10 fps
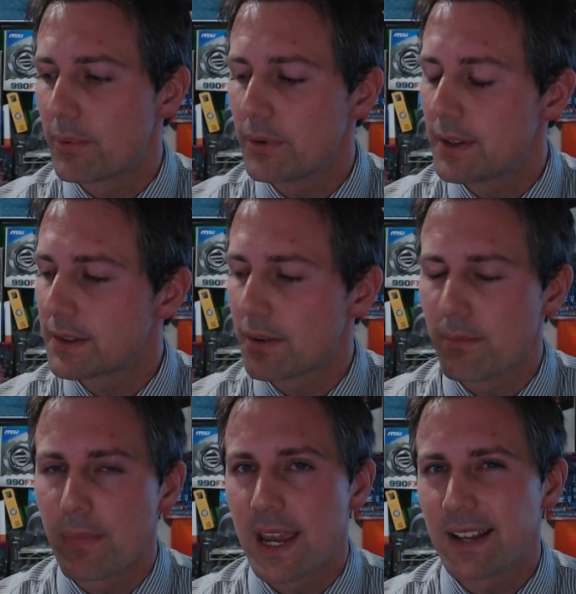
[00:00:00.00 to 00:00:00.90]
When I put
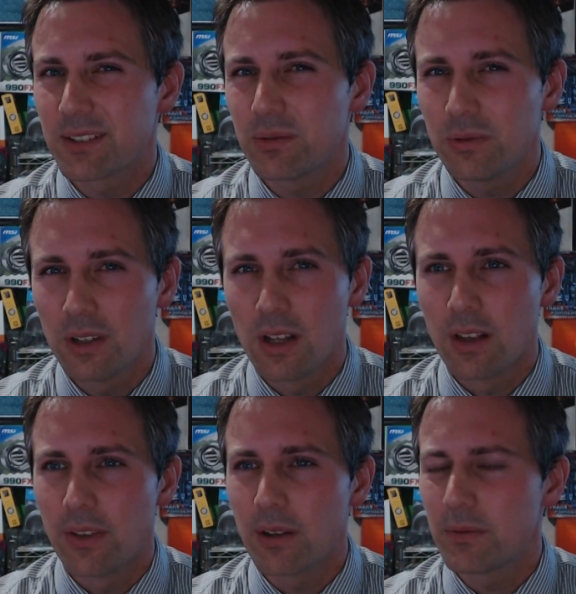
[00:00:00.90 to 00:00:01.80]
this on Mantle,
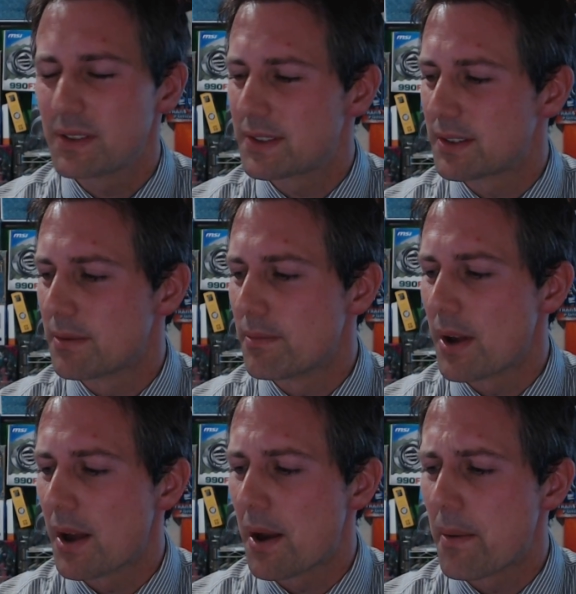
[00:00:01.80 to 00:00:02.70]
there was
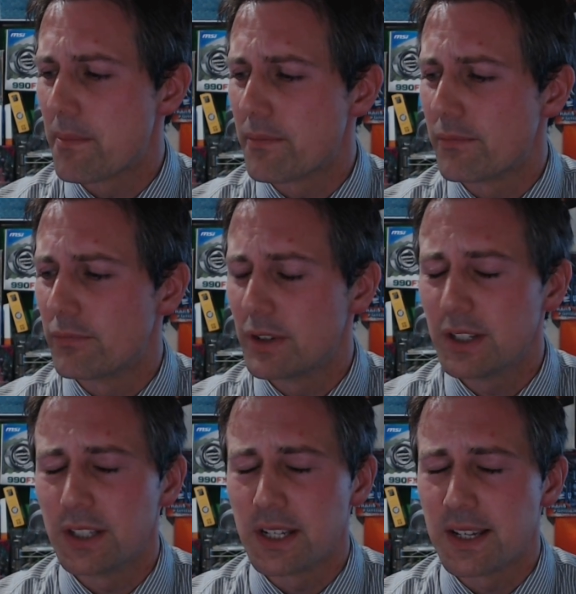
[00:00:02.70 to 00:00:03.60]
some um,
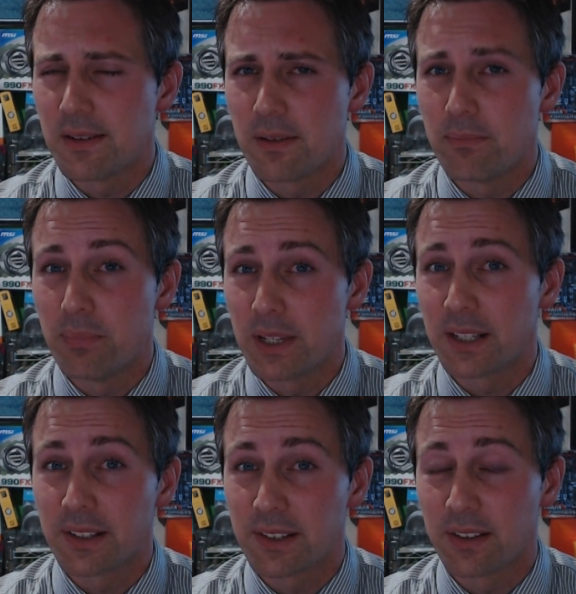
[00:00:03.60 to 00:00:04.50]
really
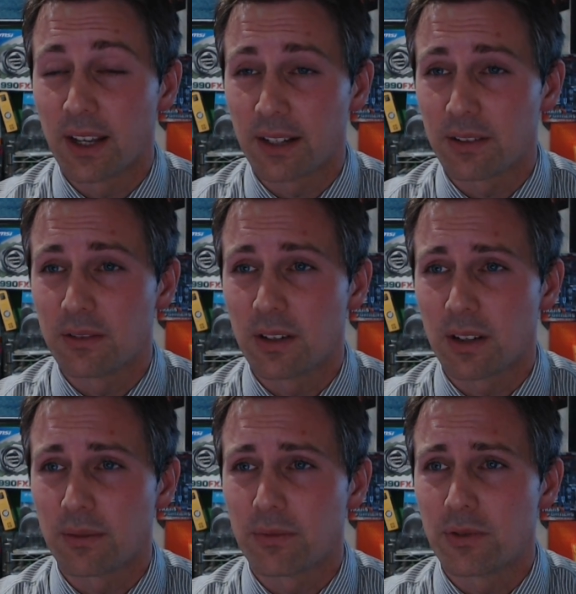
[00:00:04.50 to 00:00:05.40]
big like
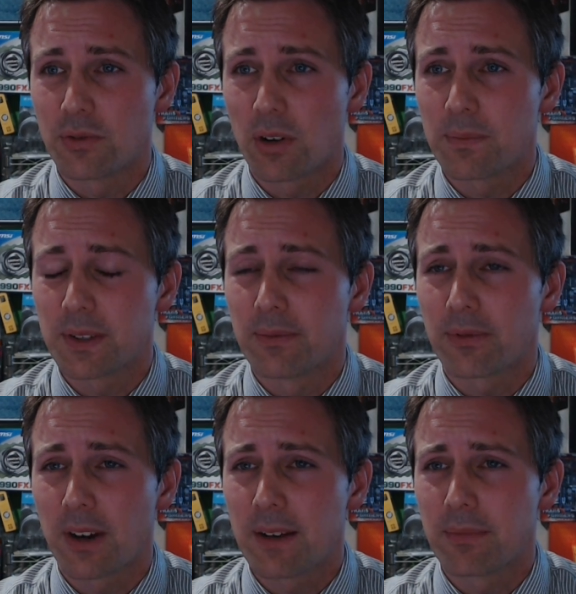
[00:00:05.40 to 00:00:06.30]
um,
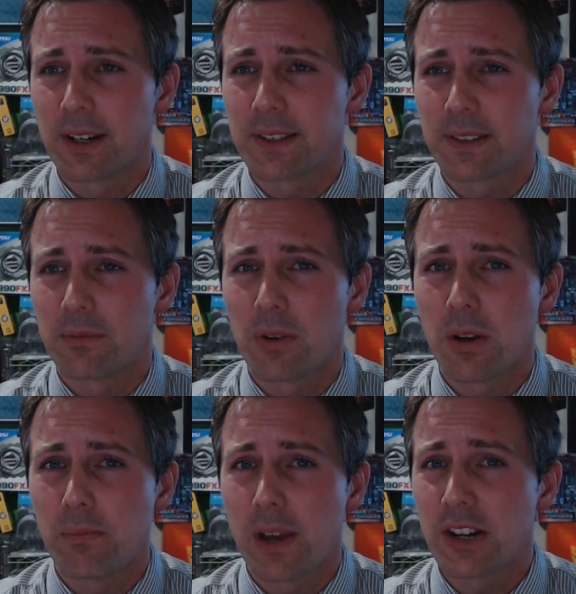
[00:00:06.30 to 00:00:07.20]
drops in frame rates
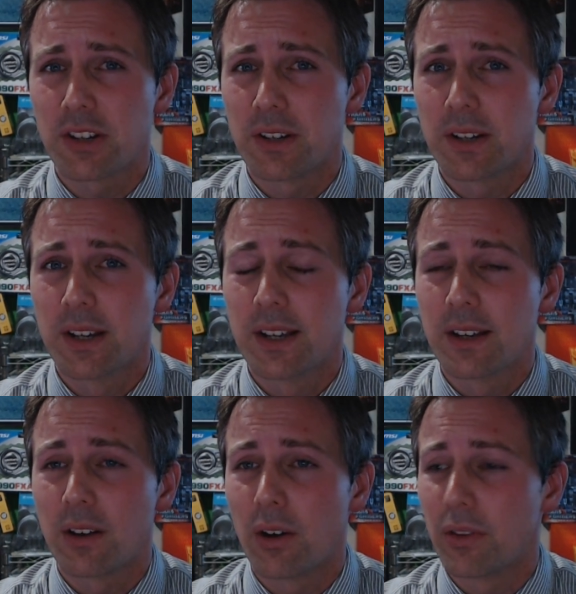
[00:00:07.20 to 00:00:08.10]
that weren't measured
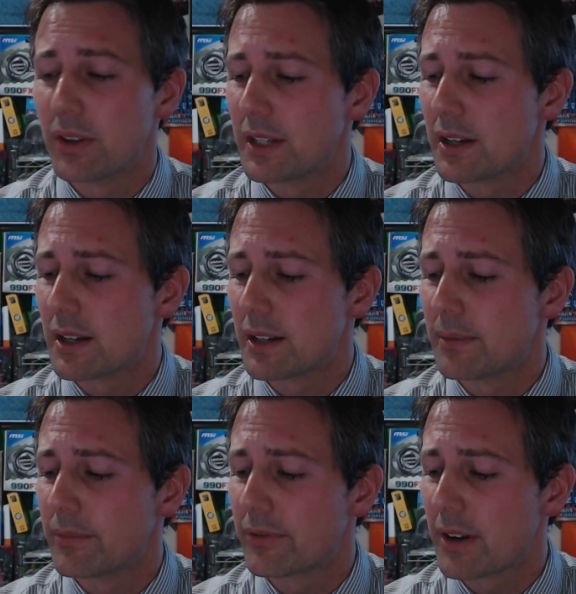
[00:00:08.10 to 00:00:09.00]
on the
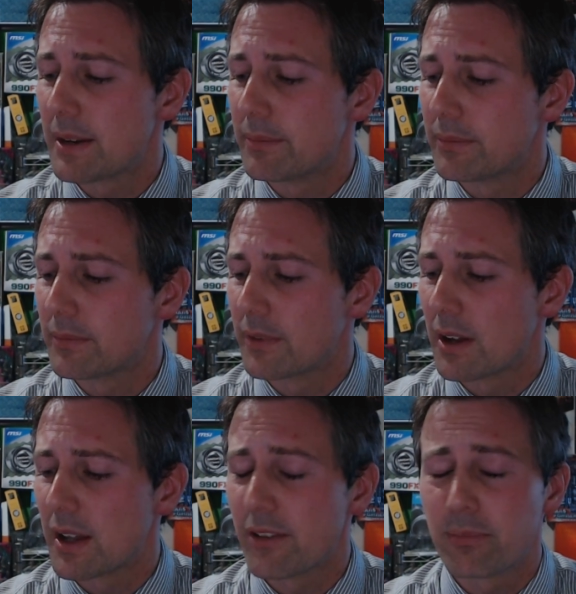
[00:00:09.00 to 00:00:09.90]
um, frame
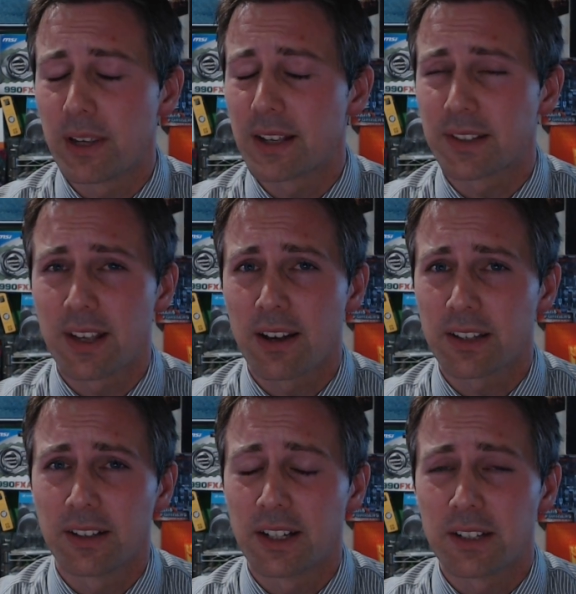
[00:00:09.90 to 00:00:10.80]
uh, FPS
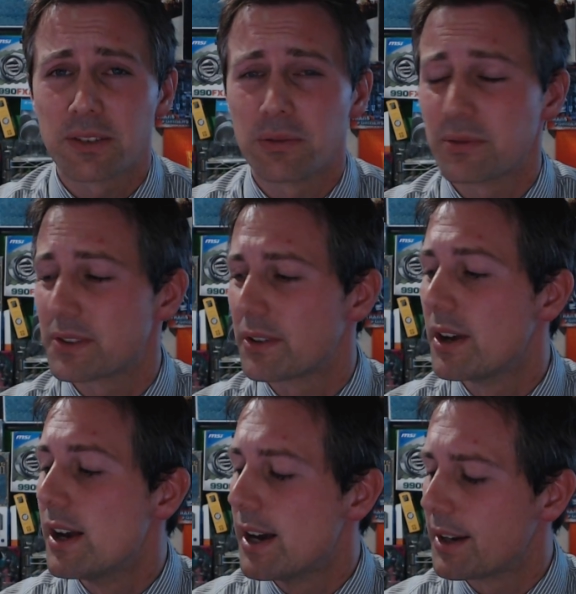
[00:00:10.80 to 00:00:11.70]
calculating tool.
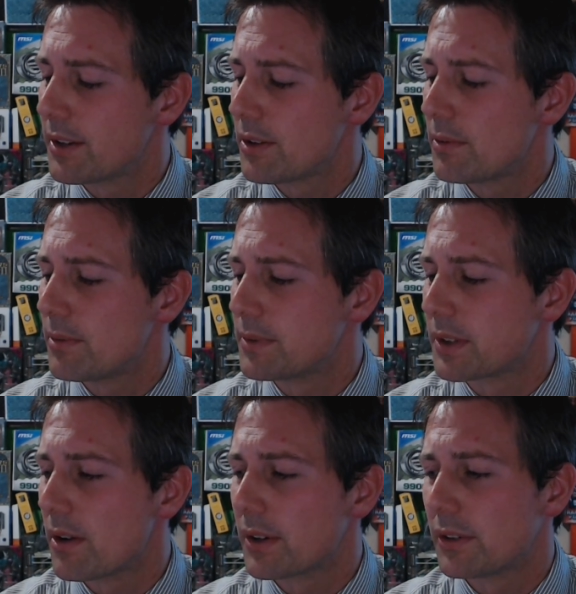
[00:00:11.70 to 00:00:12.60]
So I don't know
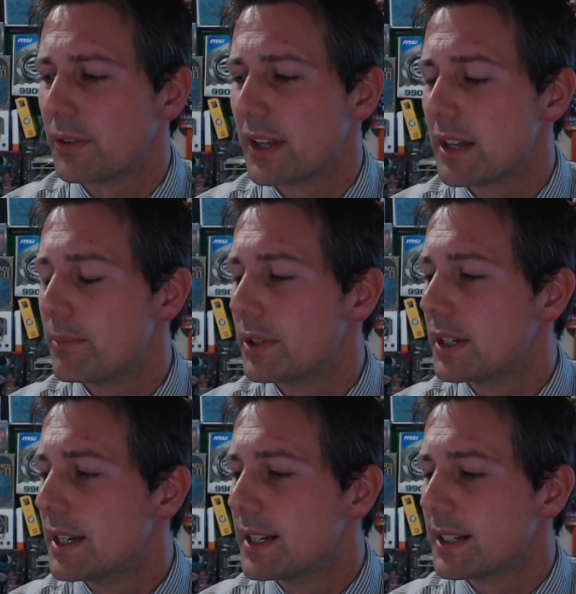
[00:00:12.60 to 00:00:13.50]
what was going on there,
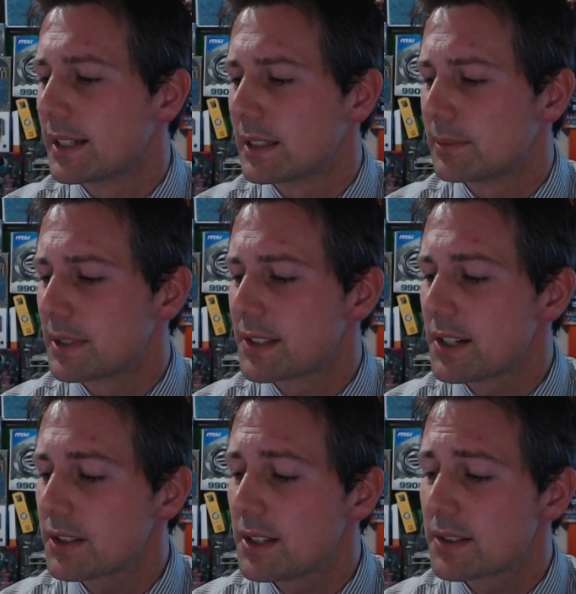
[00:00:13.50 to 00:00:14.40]
but um,
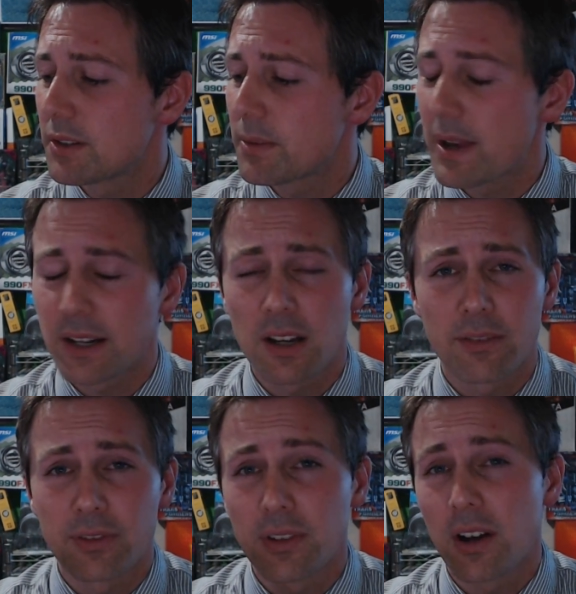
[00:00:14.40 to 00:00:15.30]
essentially it's not a
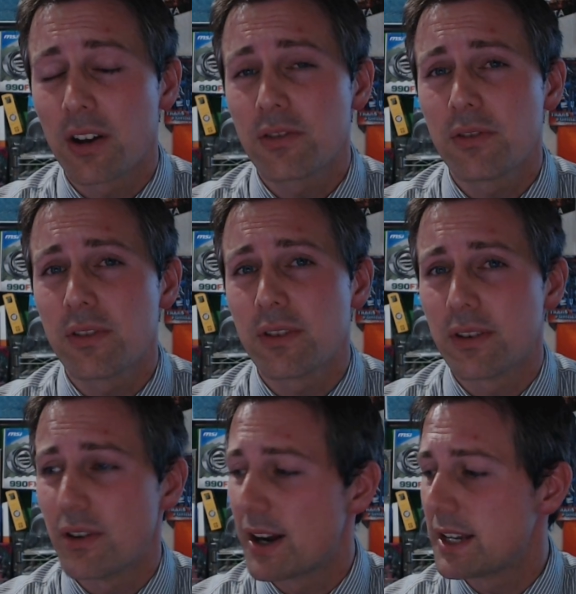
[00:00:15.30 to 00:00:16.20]
bad card for
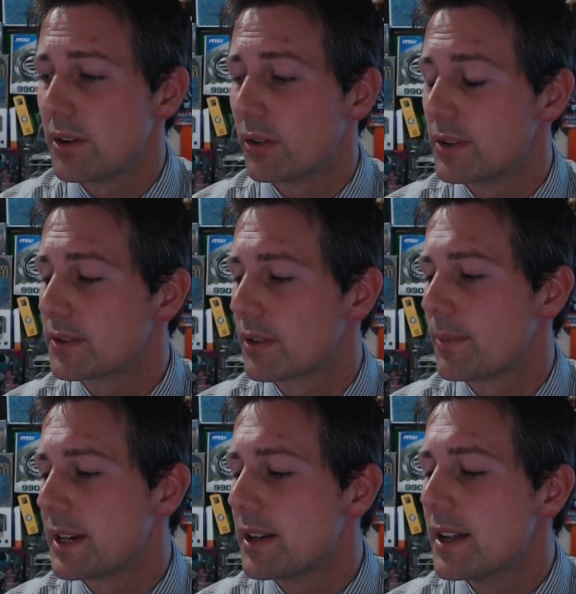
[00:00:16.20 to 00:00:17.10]

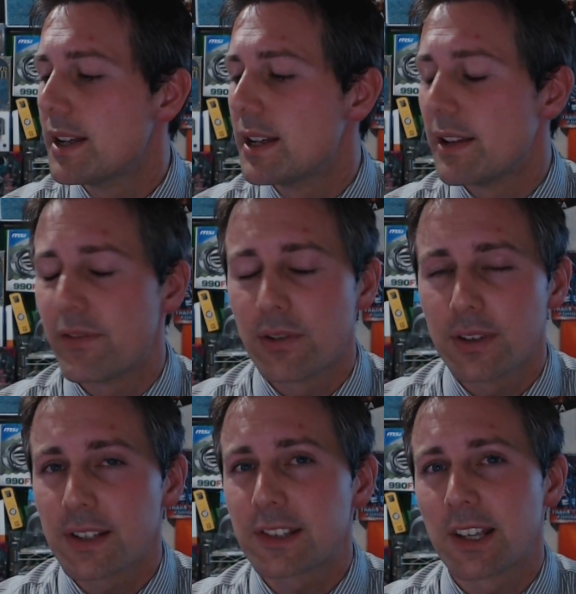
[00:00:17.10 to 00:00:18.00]
$190. I mean,
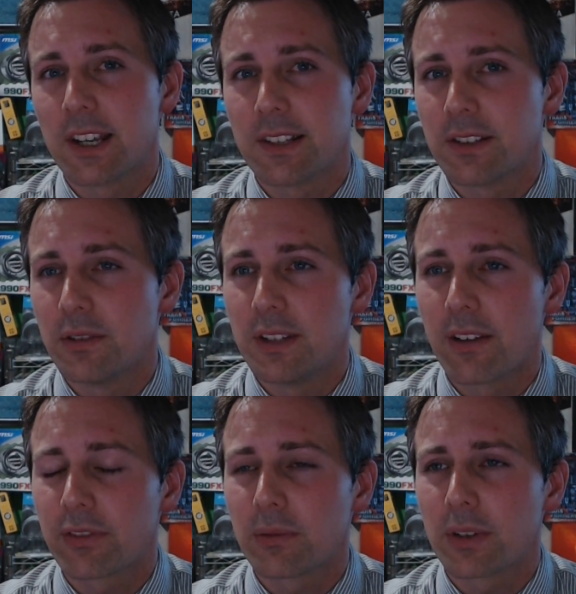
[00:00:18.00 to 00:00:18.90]
if you're in the States,
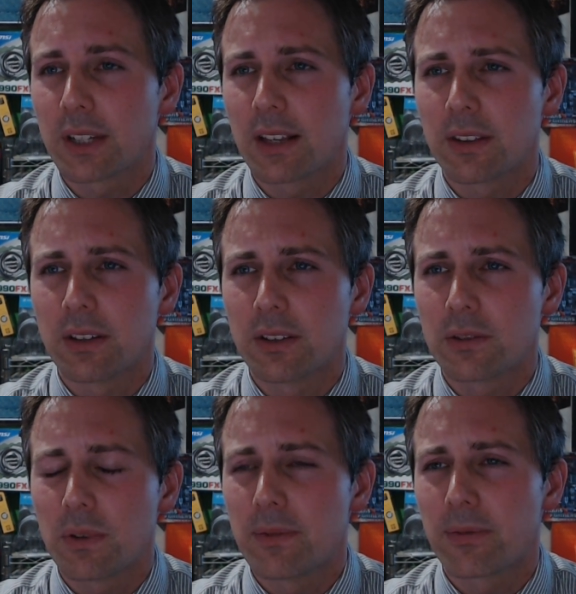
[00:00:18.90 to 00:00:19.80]
you definitely want to get
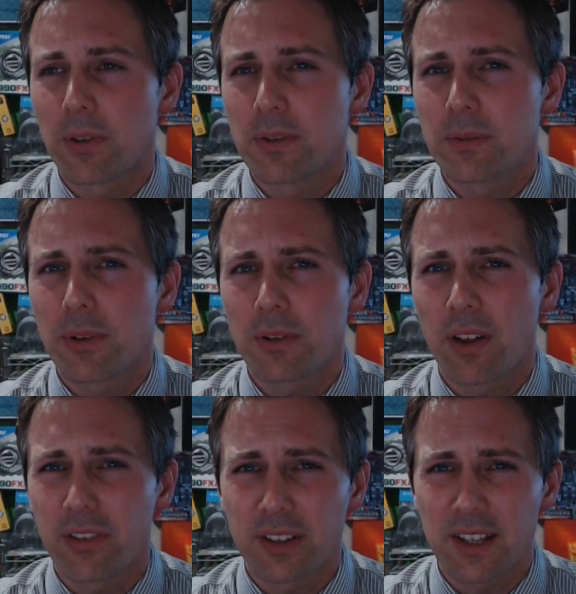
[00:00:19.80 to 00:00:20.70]
the Twin Frozr
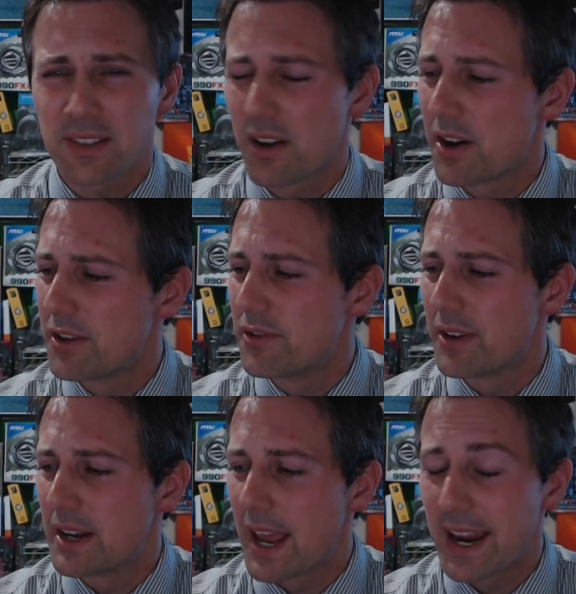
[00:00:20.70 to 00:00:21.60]
model. I think that's
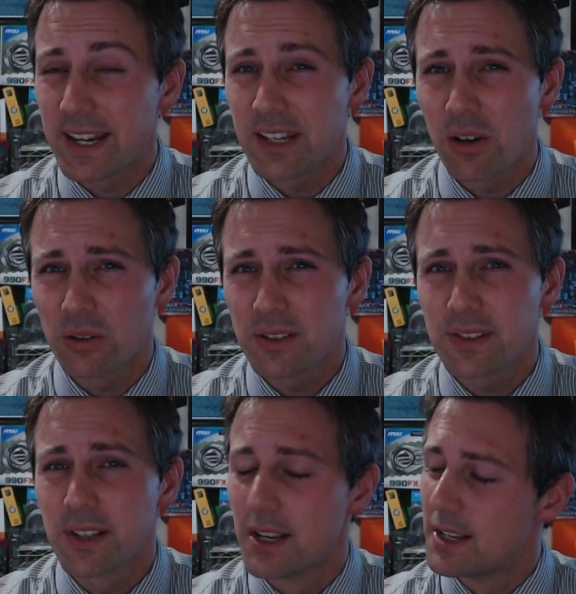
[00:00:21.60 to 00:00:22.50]

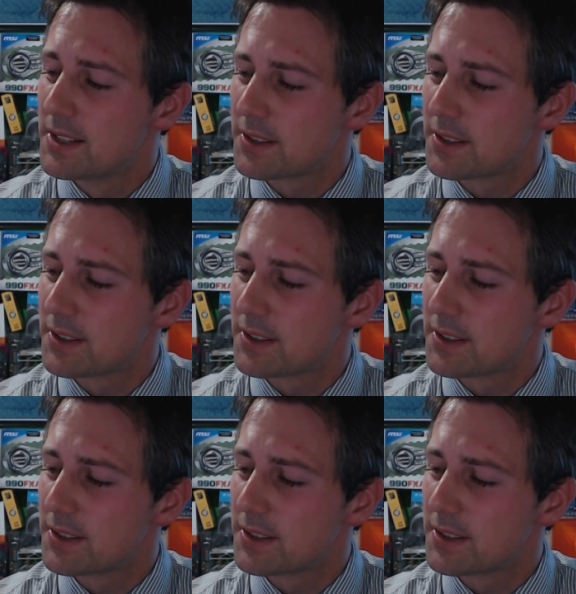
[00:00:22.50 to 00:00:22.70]
$180.